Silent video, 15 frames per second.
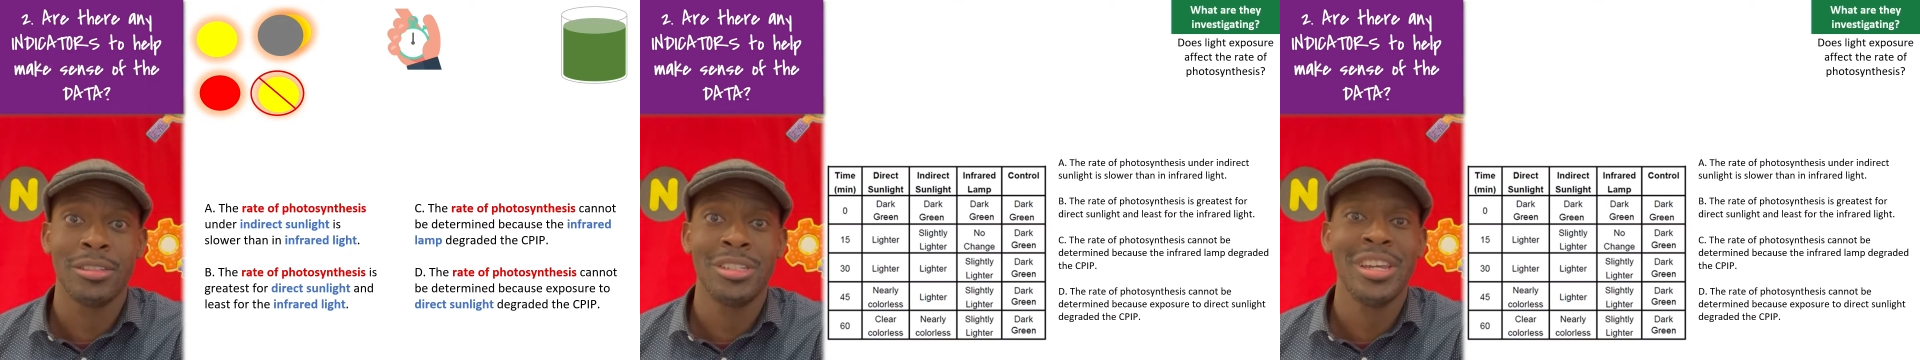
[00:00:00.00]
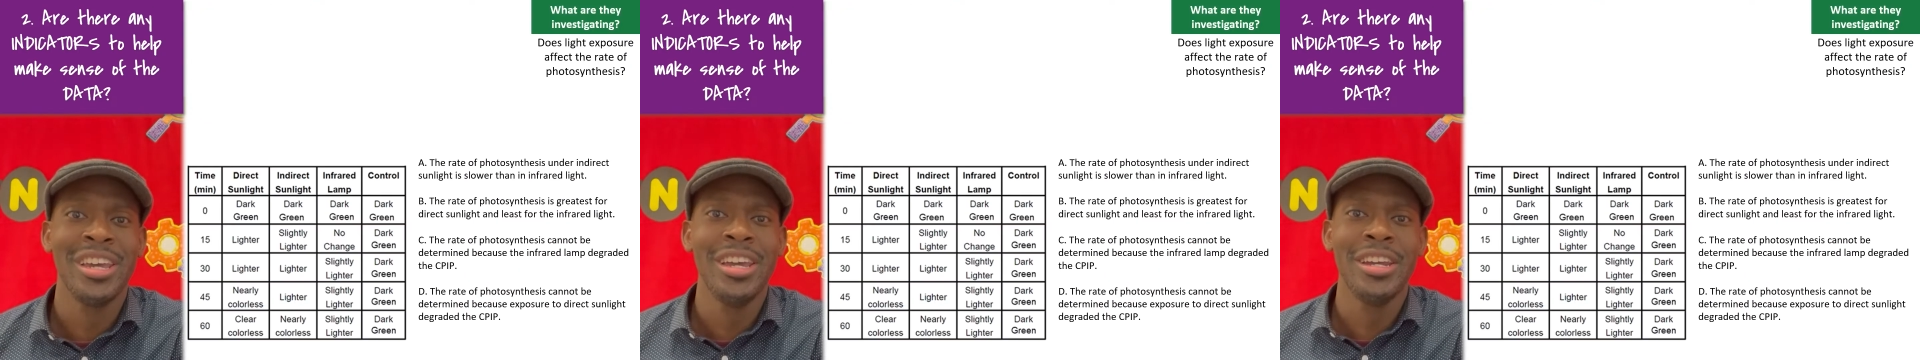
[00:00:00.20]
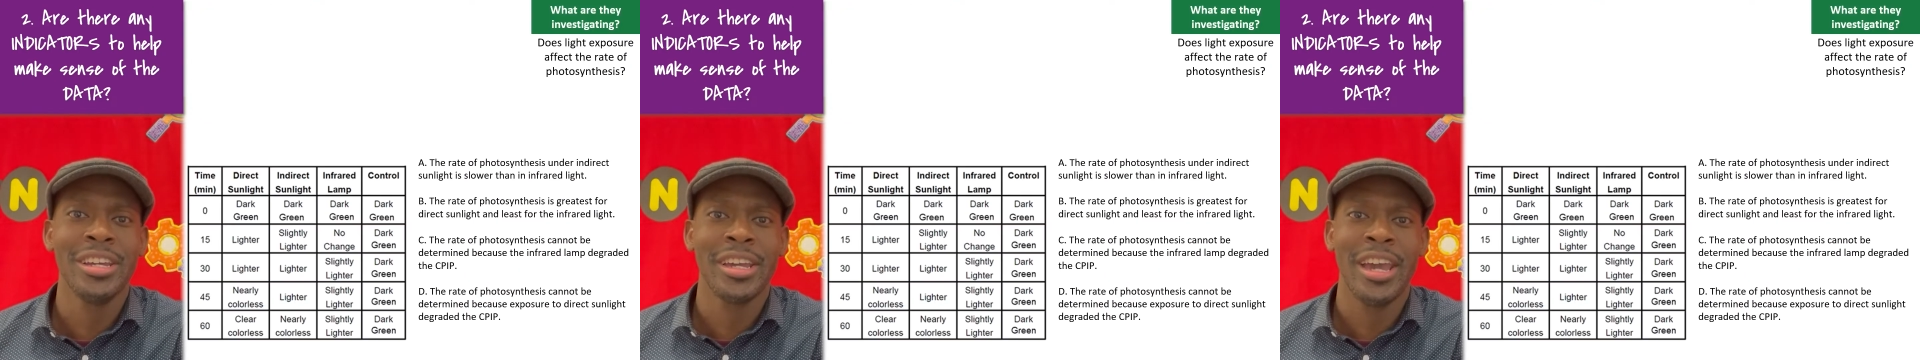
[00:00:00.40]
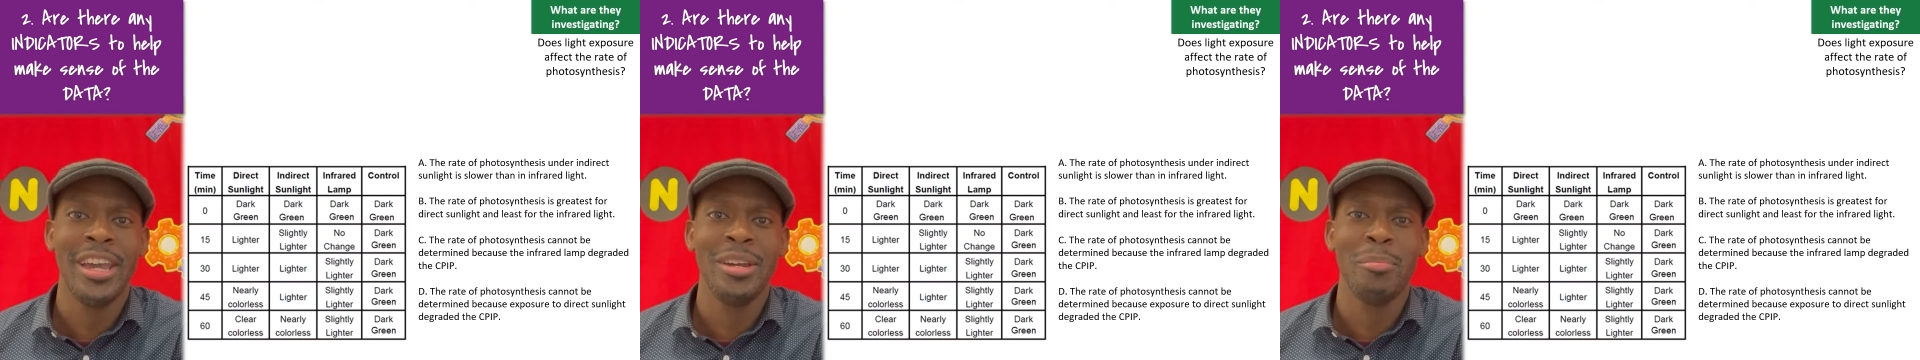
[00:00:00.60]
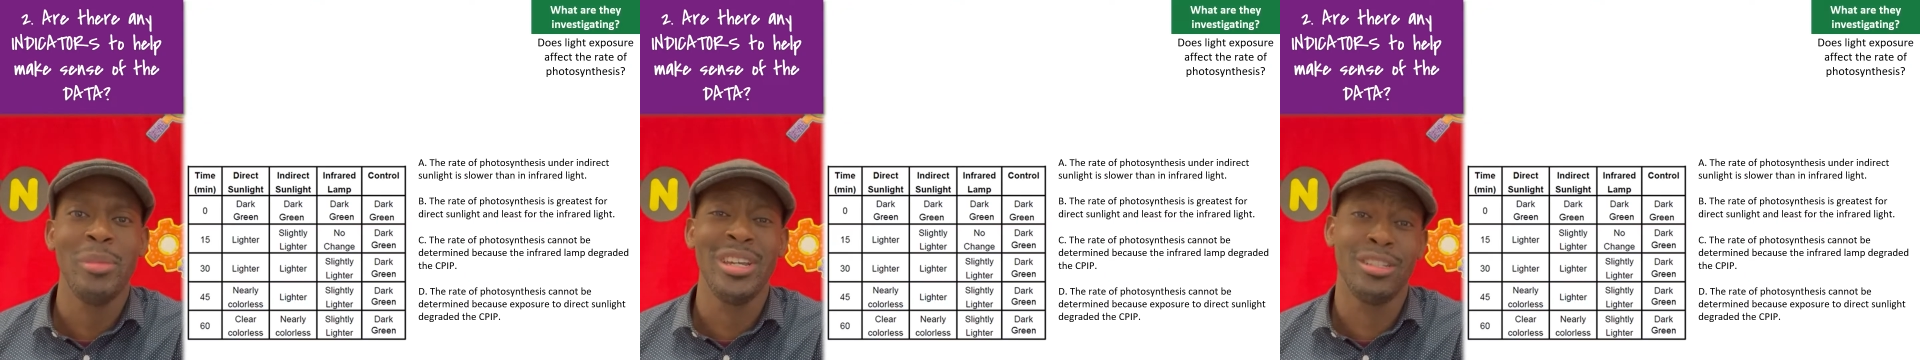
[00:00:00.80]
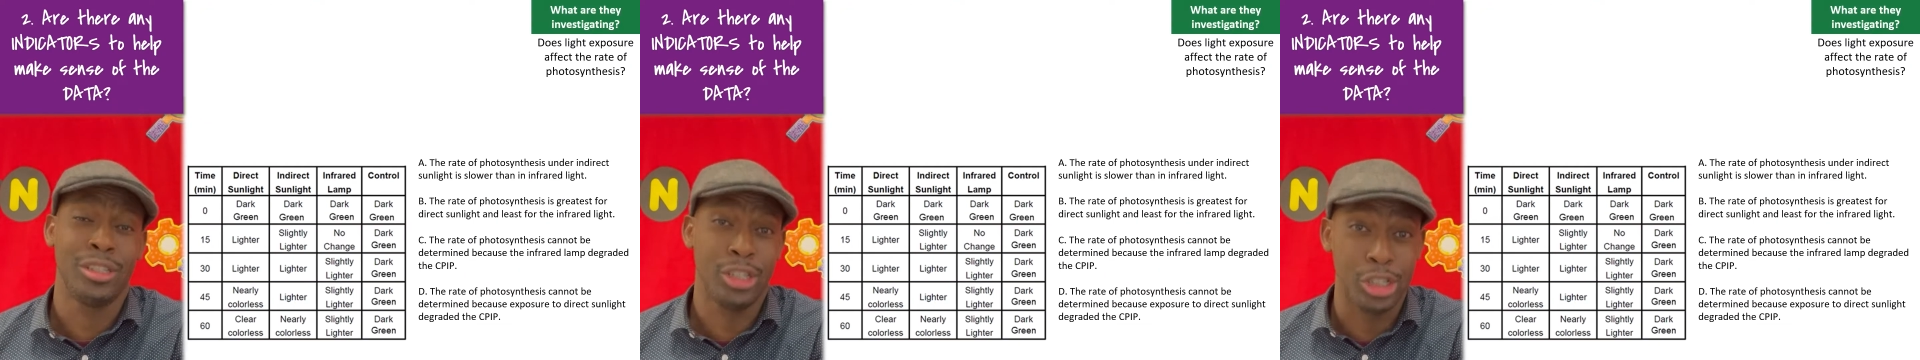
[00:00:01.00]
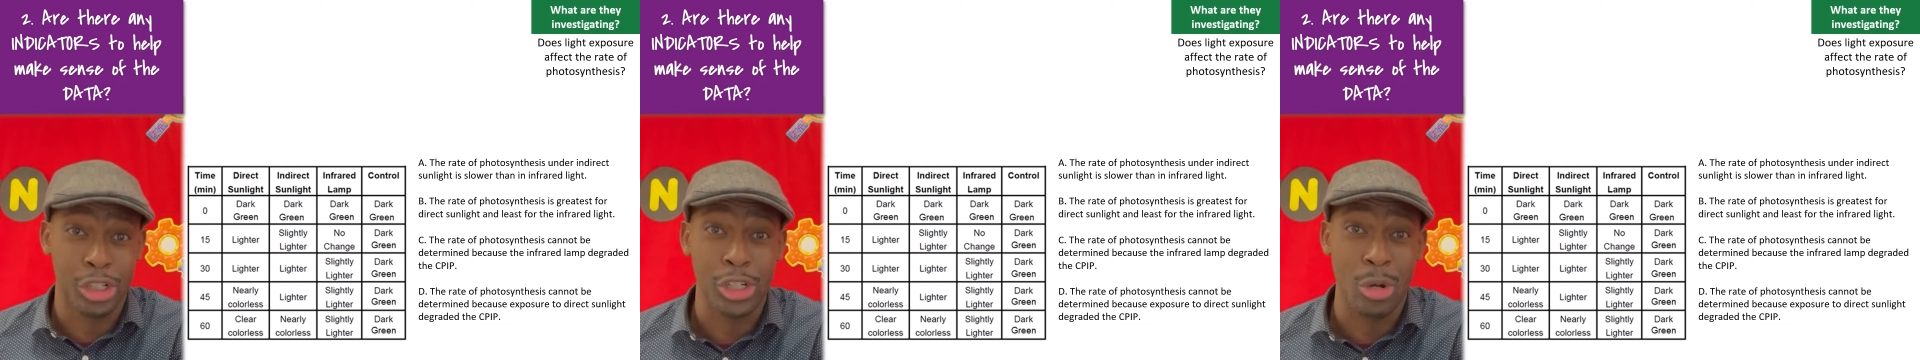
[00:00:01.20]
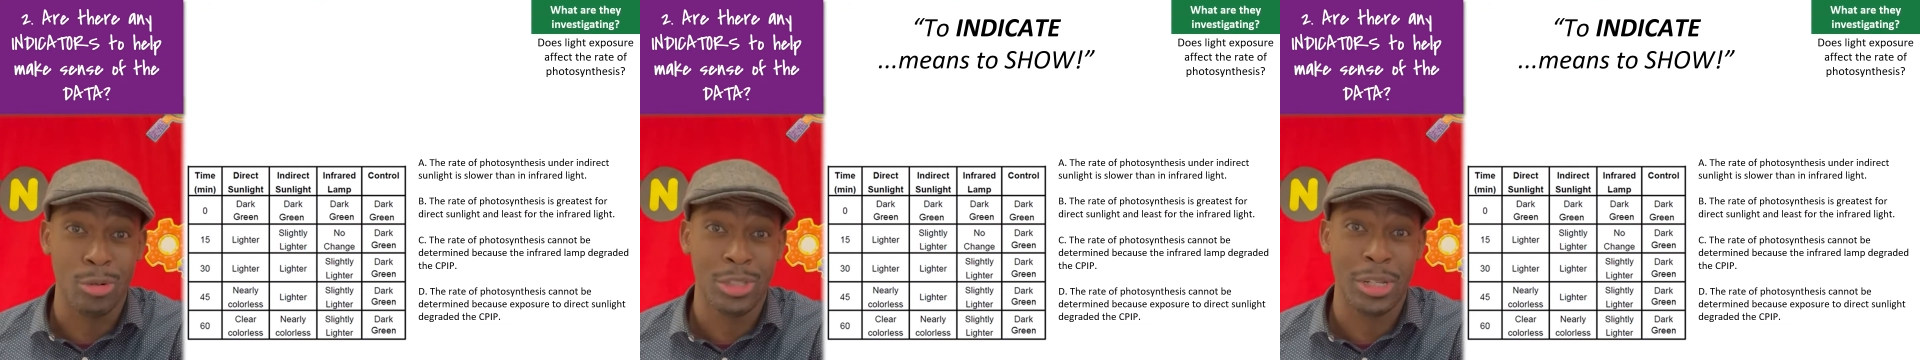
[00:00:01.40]
To indicate means to
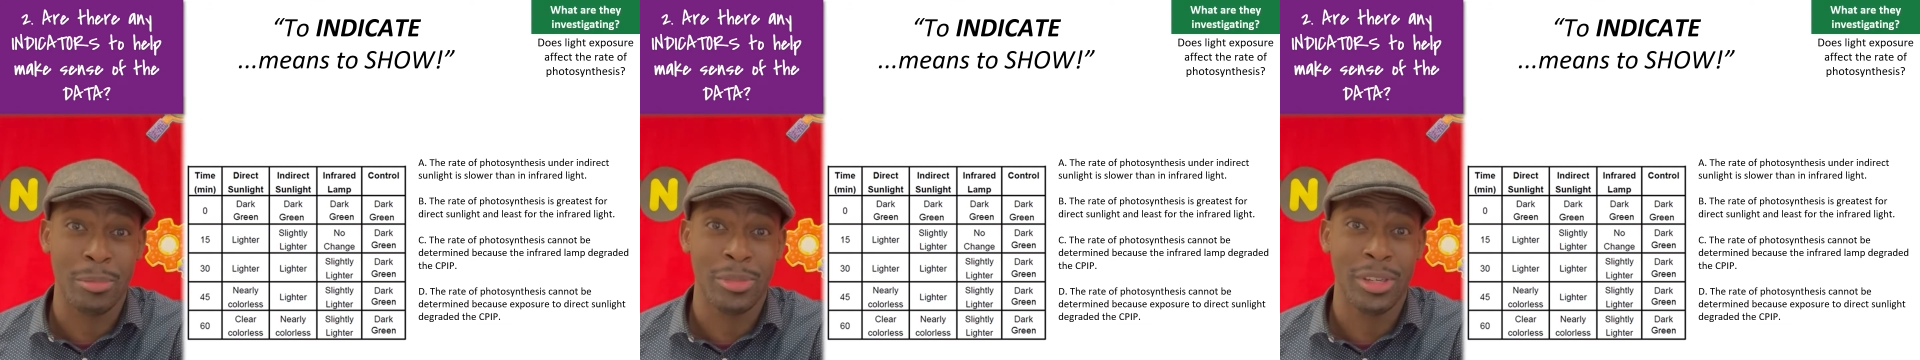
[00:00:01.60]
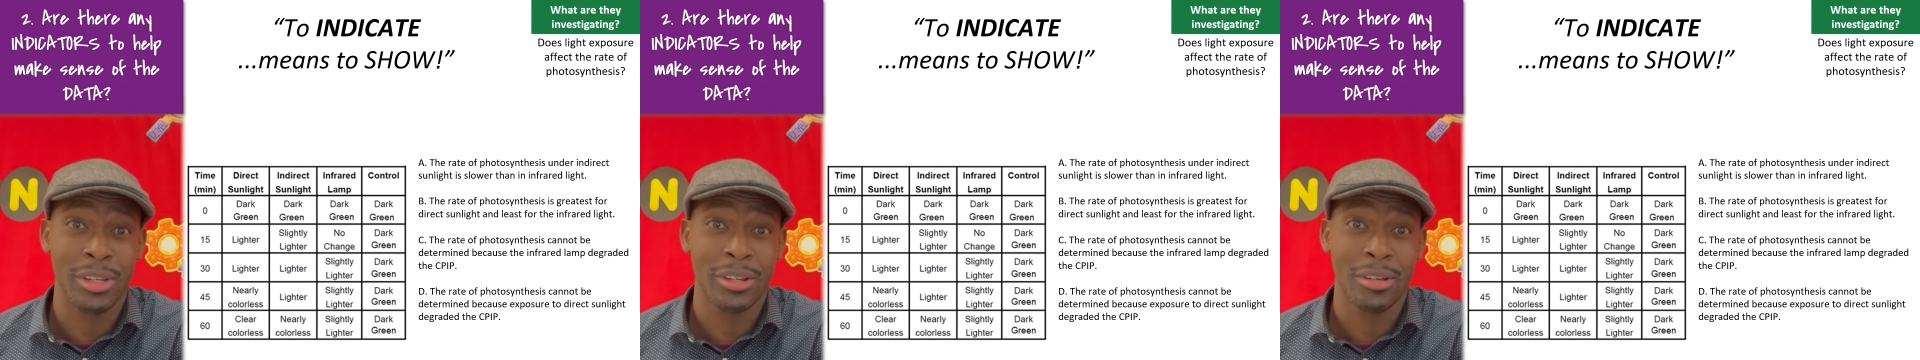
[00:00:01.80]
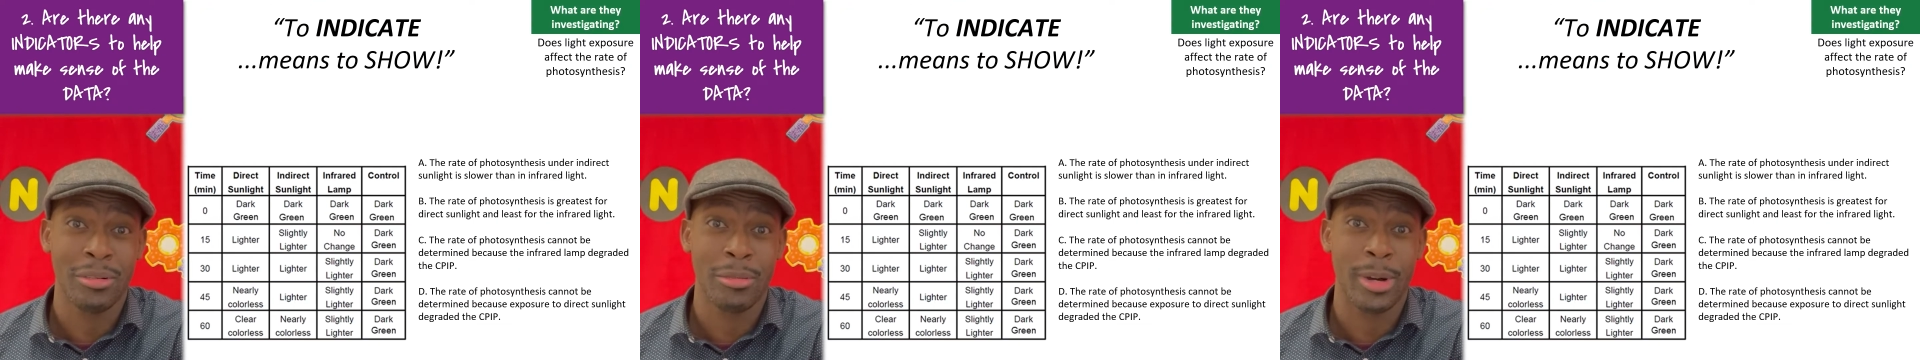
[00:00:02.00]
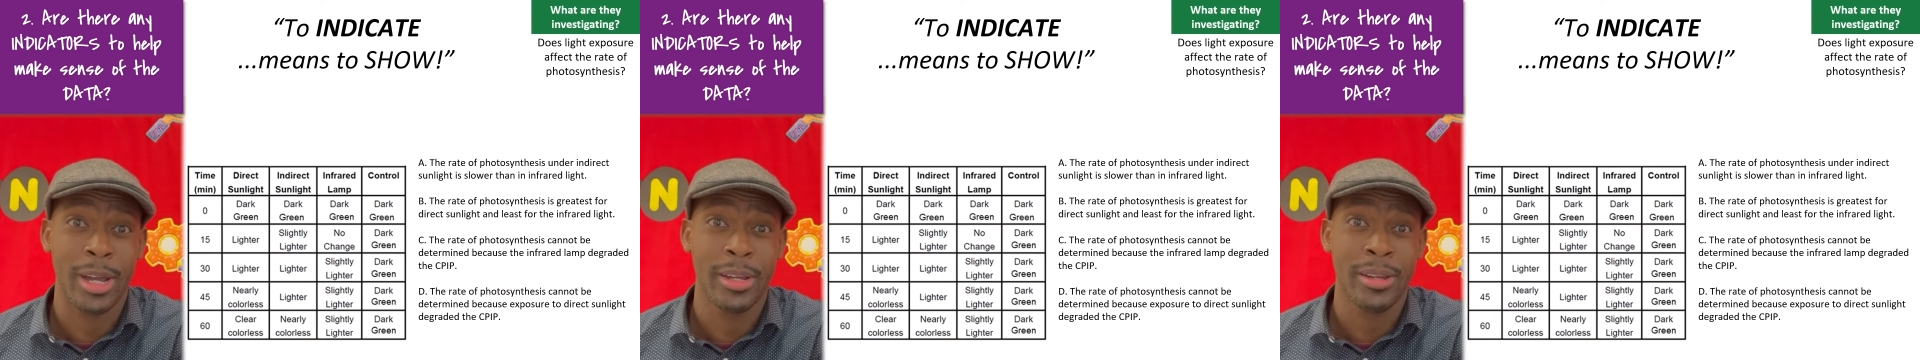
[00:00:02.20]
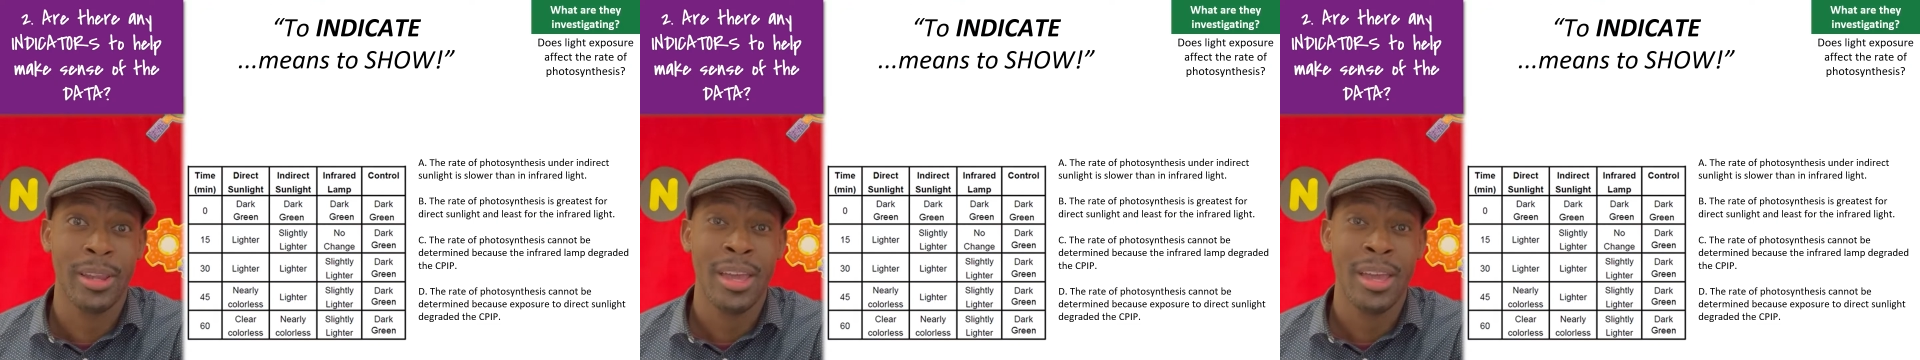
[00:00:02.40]
show something, right?